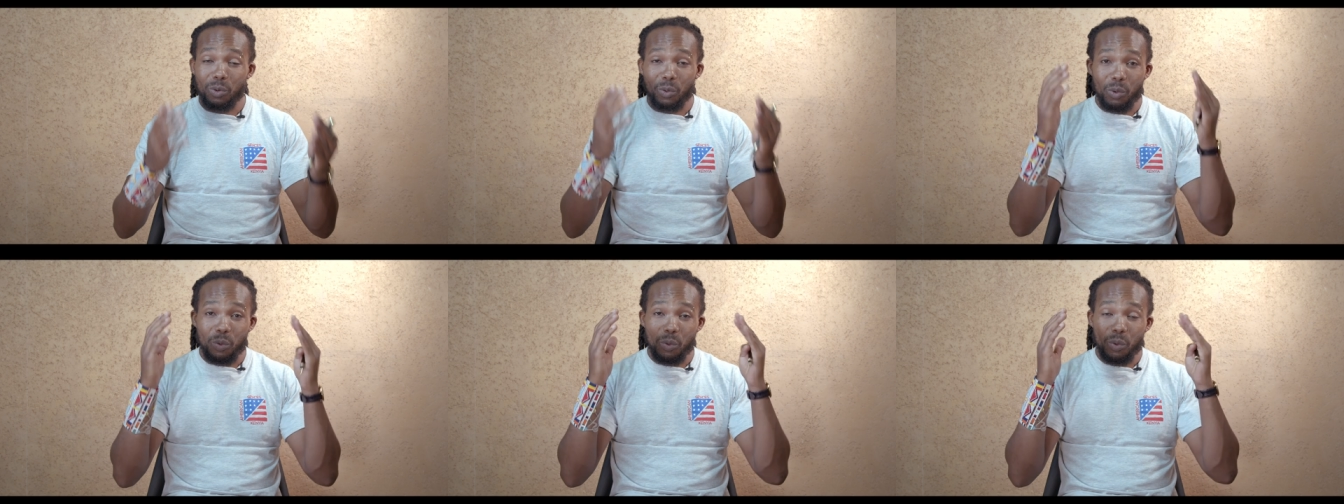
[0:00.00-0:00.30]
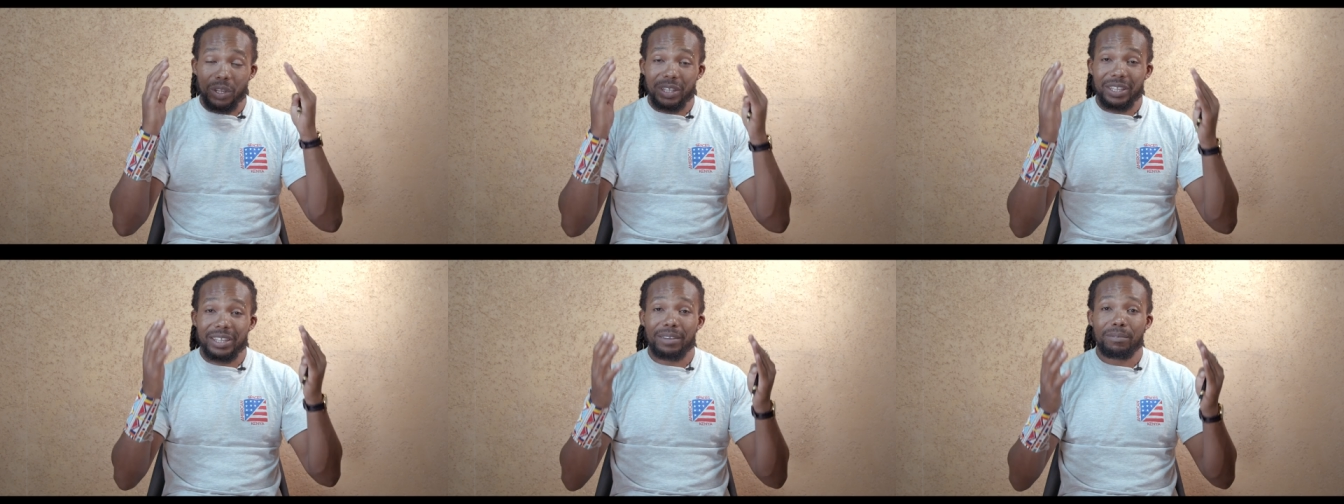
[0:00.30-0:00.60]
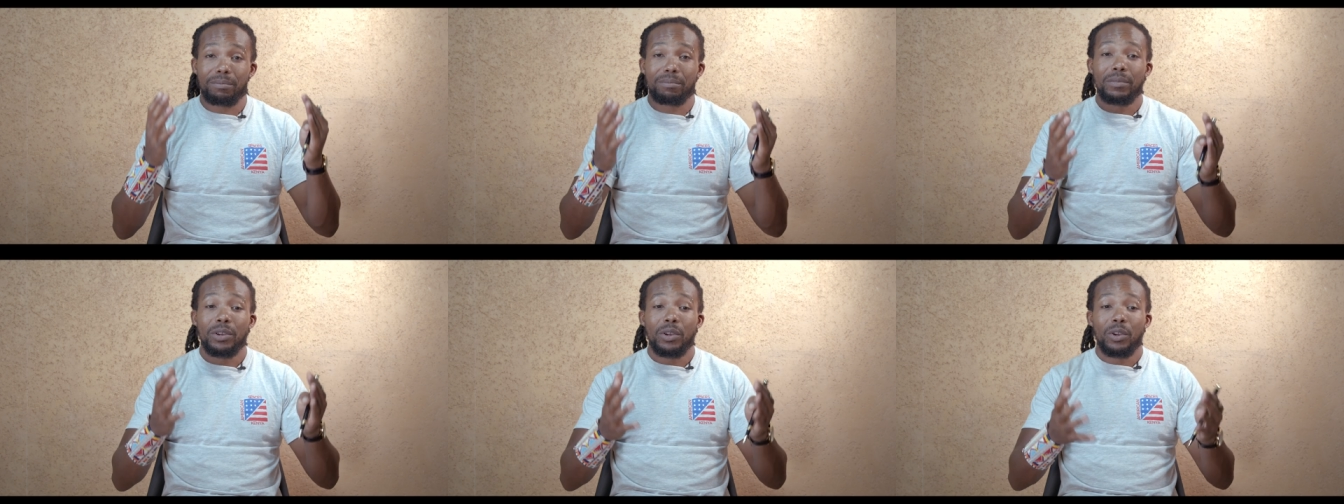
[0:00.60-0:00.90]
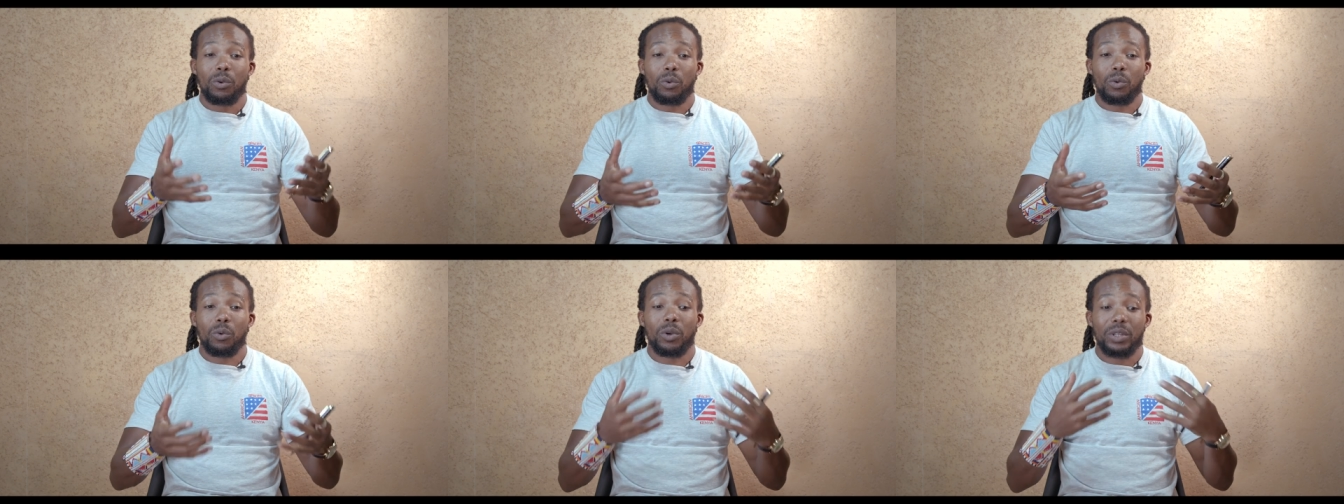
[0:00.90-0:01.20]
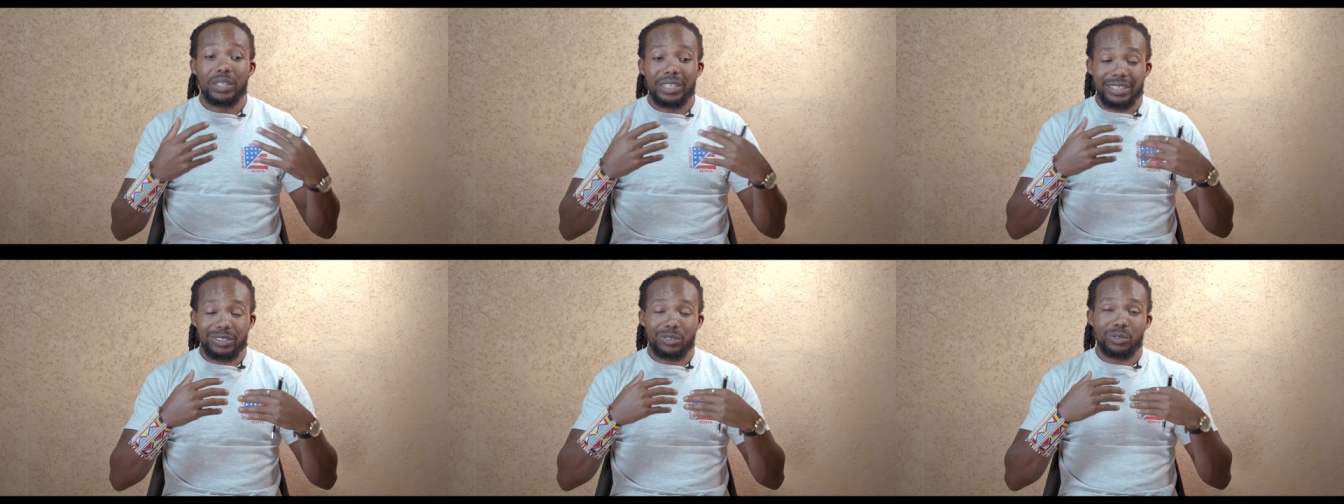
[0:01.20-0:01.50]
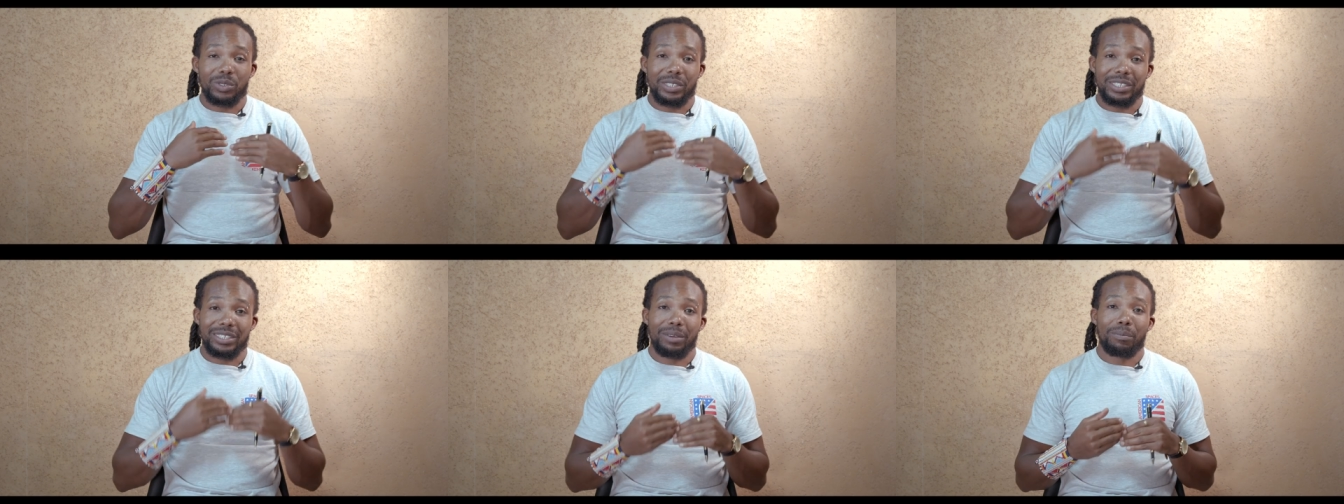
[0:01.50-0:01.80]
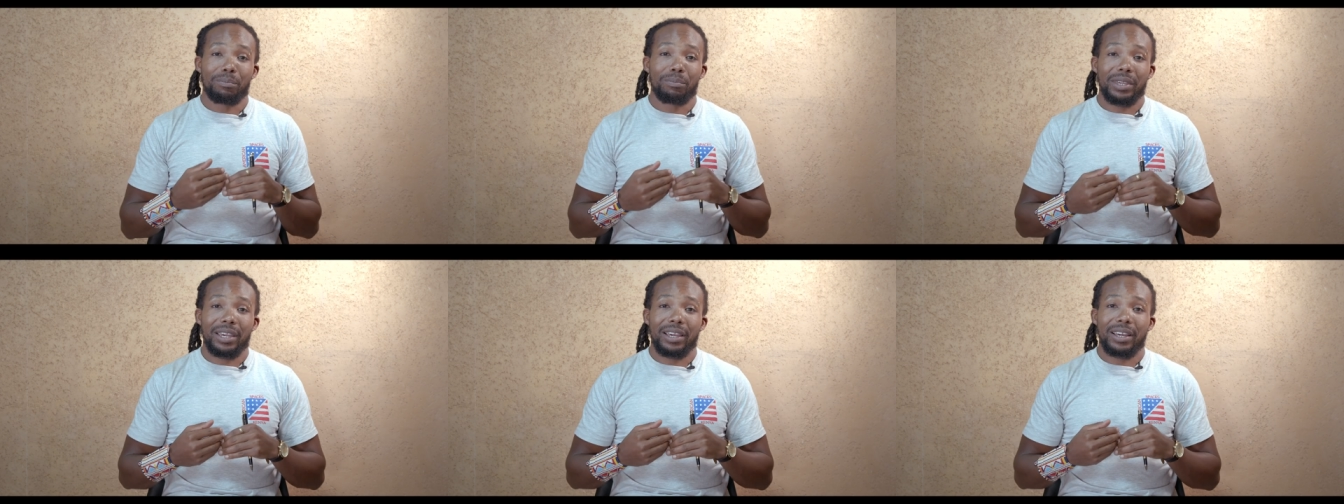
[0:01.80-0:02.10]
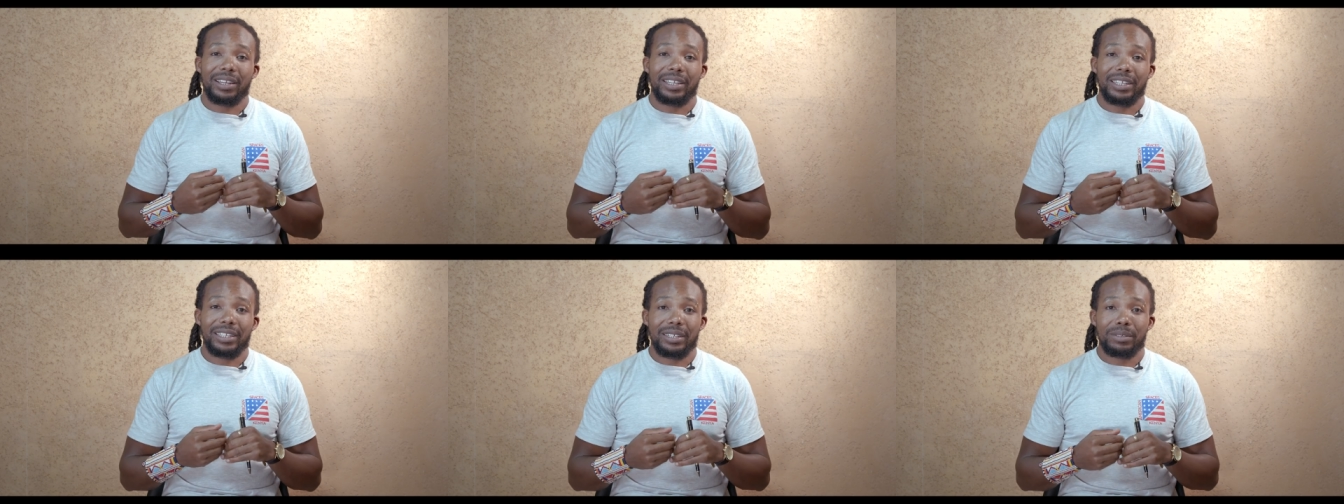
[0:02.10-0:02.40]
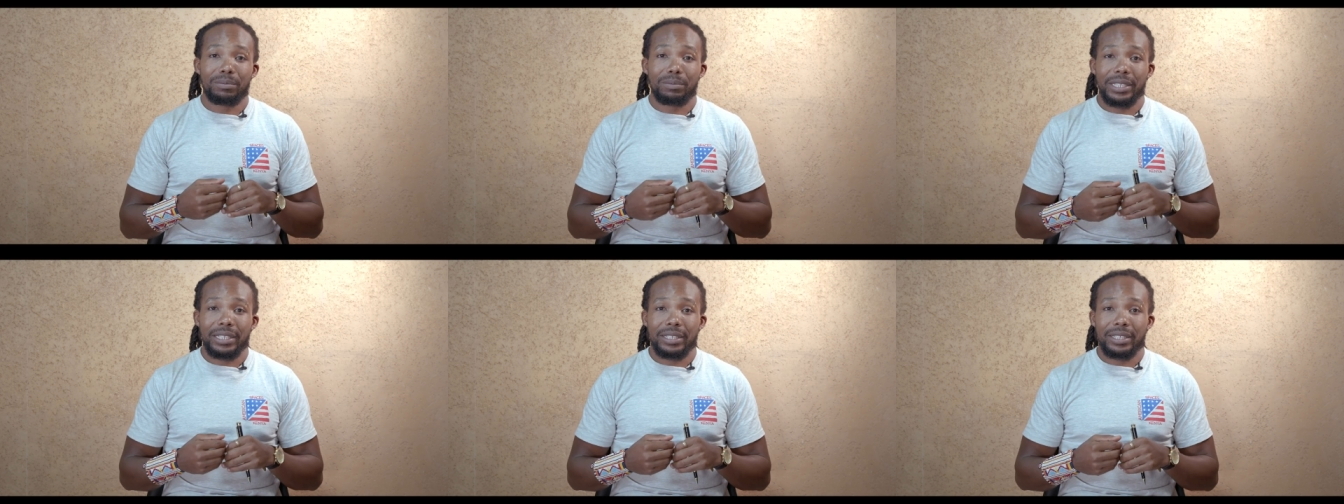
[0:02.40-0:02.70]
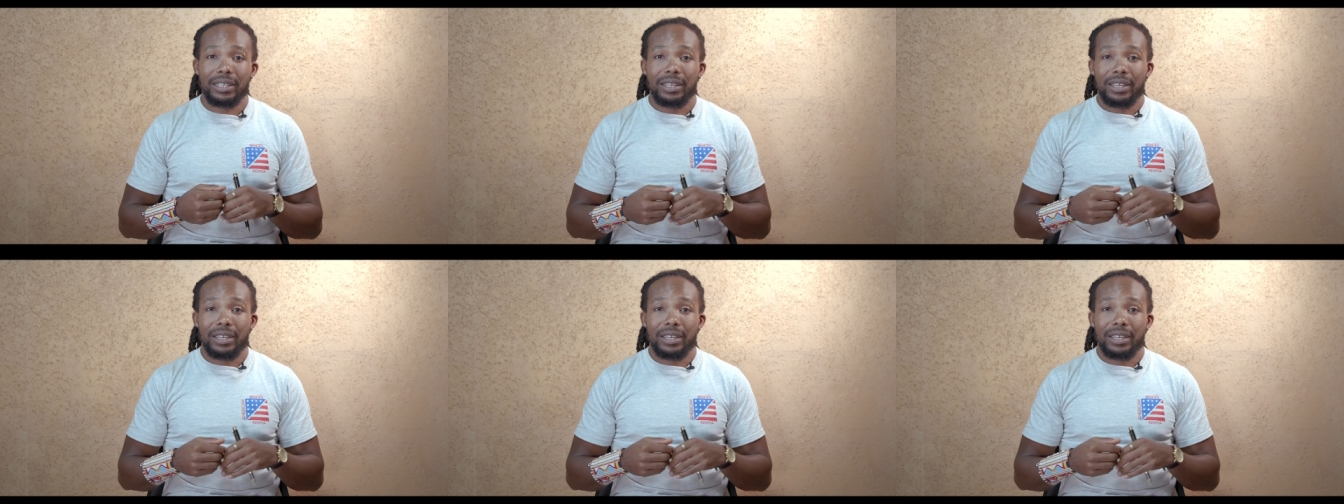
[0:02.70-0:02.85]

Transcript: we want them, we want us to disappear a little bit